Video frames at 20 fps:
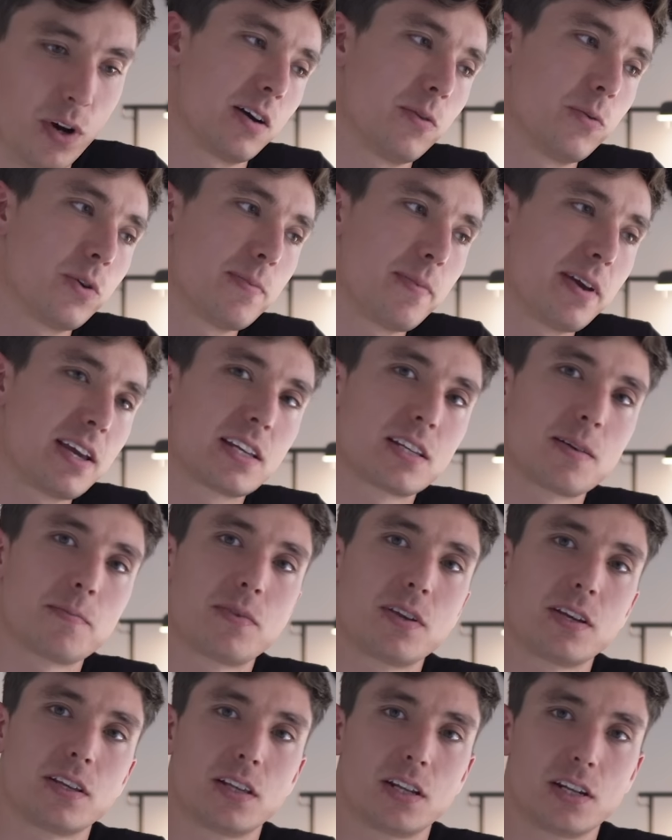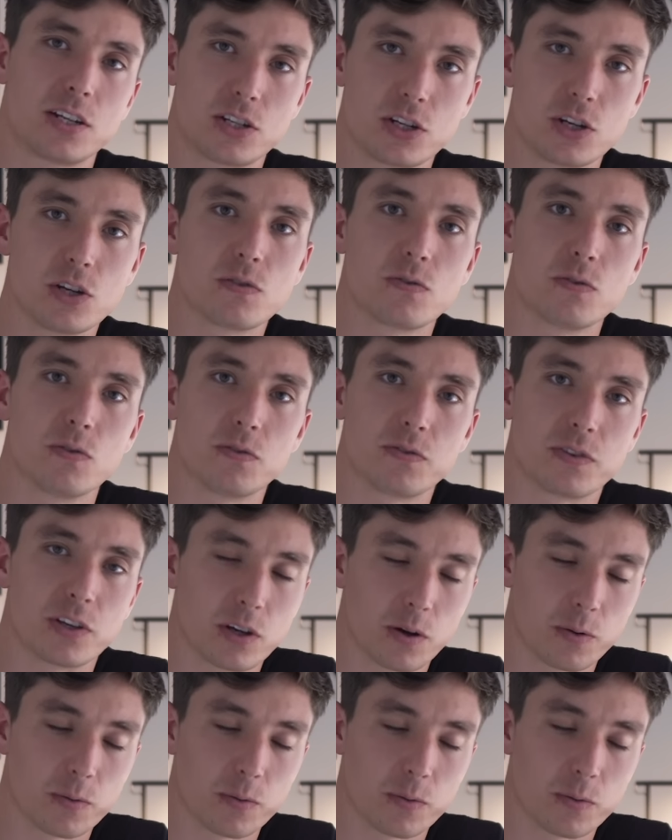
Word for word: I want to make something that is useful for you.